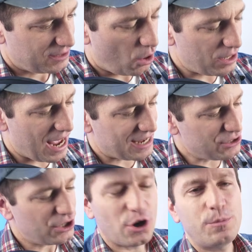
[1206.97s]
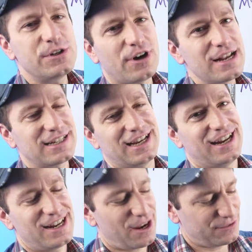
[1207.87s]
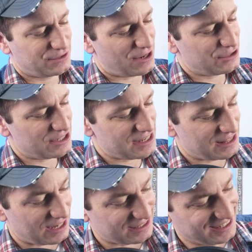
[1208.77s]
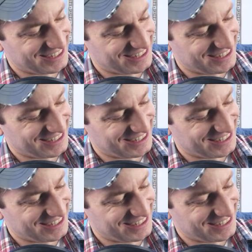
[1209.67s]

Oh yeah, and you can open your eyes again. I should have said that.